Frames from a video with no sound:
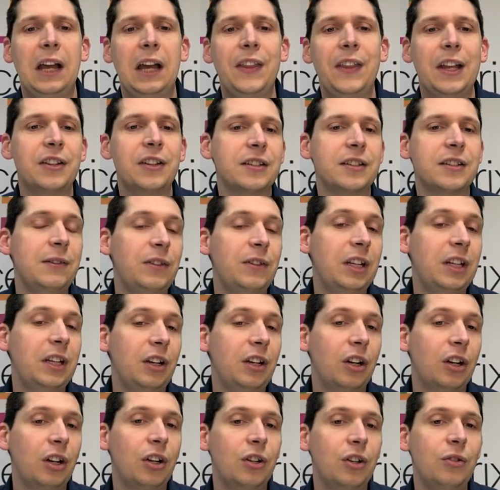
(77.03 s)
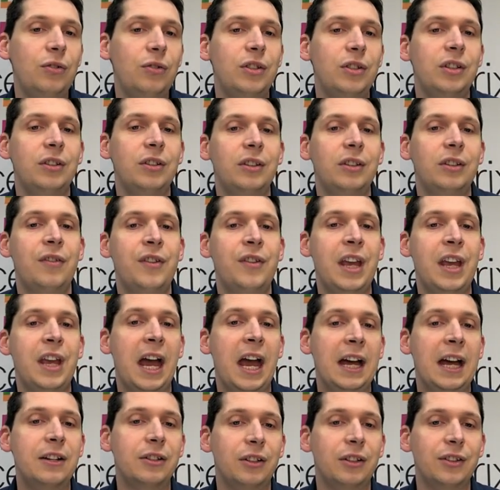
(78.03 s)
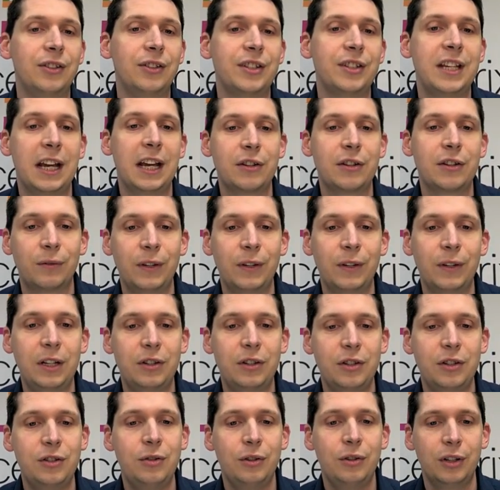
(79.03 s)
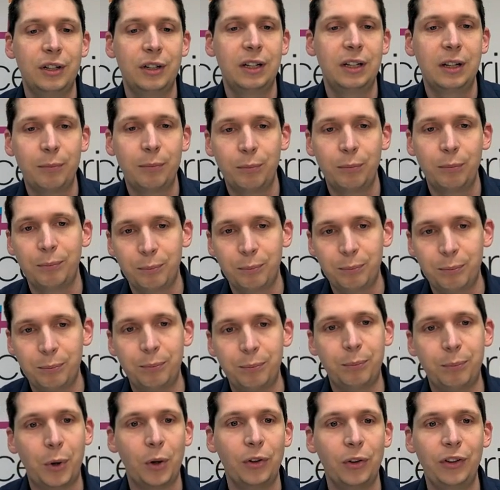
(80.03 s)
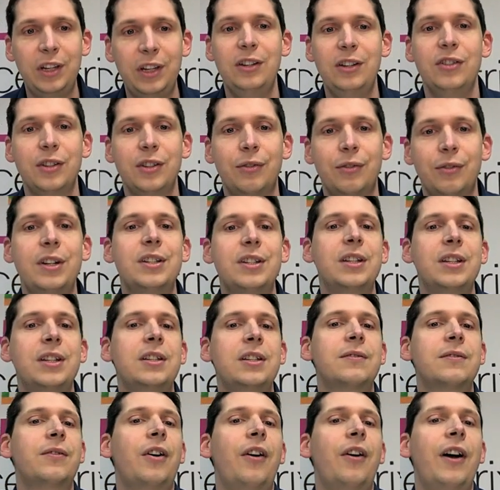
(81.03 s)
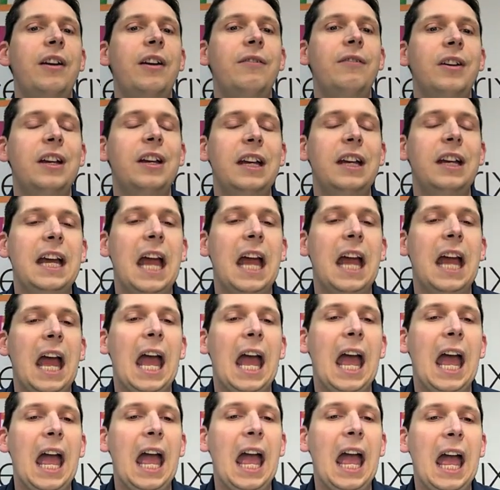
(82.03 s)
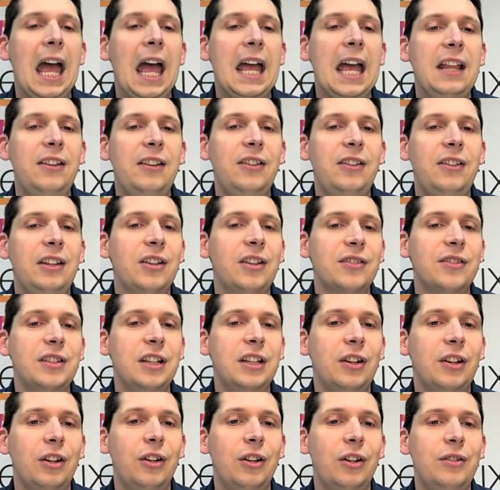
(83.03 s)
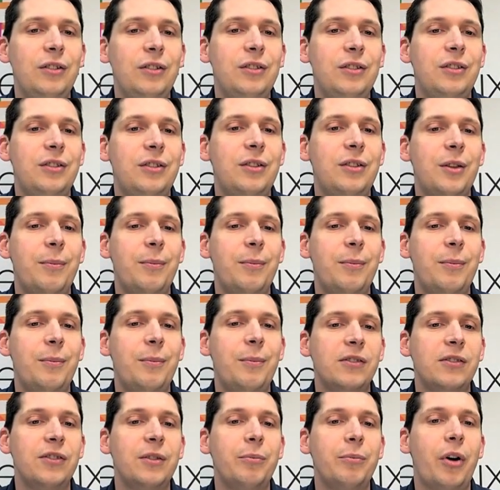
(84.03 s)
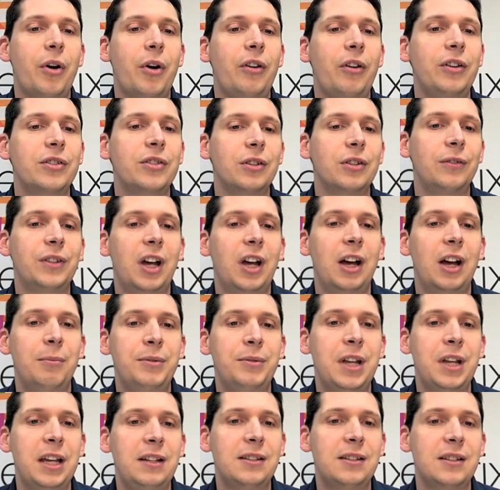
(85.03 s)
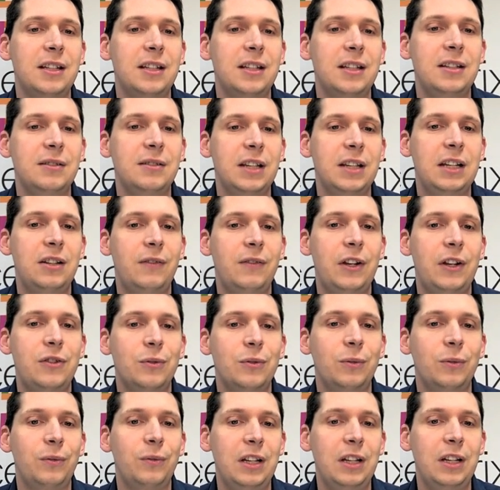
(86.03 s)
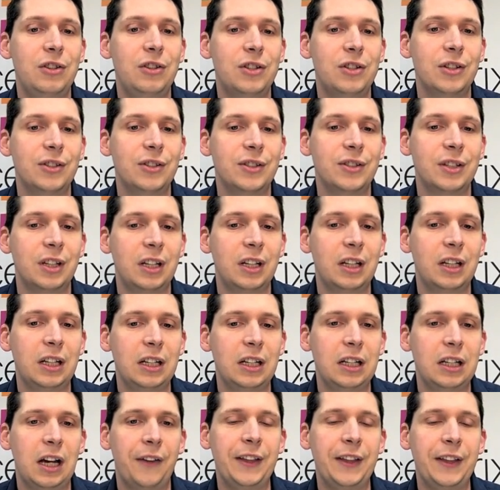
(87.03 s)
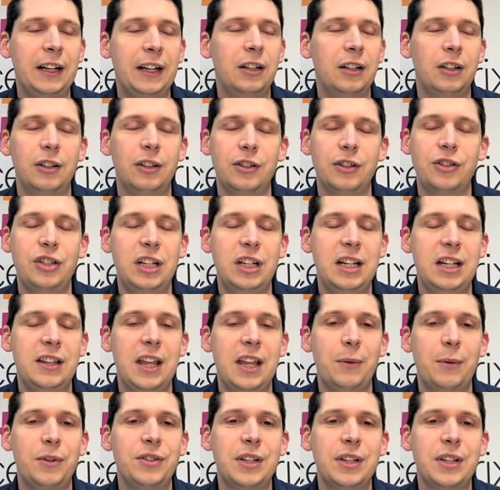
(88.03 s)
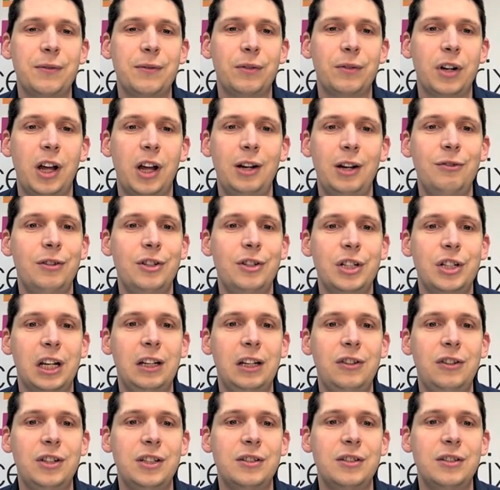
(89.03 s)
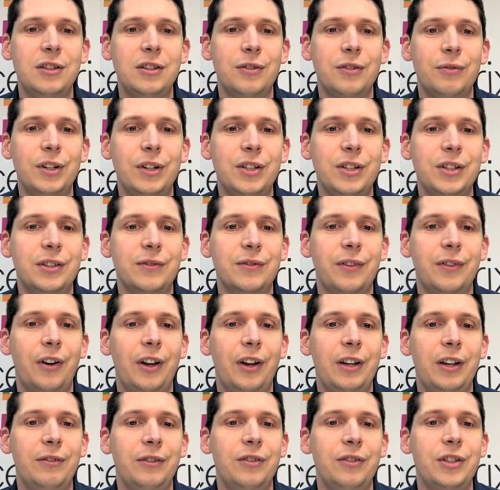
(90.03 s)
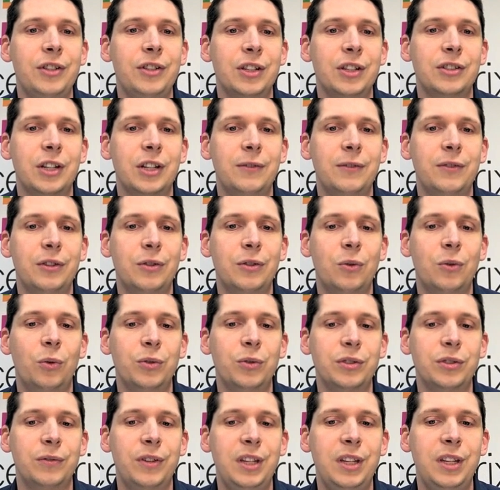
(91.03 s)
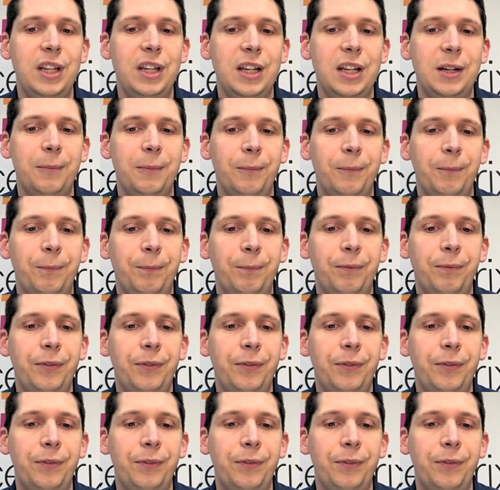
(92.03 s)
And that doesn't even include the add-ons, the extra features you can bolt into 365. And it doesn't include the amount that Microsoft updates these individual features. I think last year there were several hundred changes to 365 just over the course of the year.